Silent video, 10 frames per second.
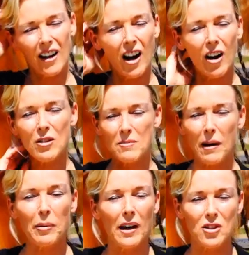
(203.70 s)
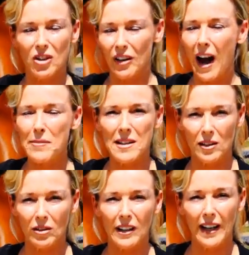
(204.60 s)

It's my pleasure, absolutely.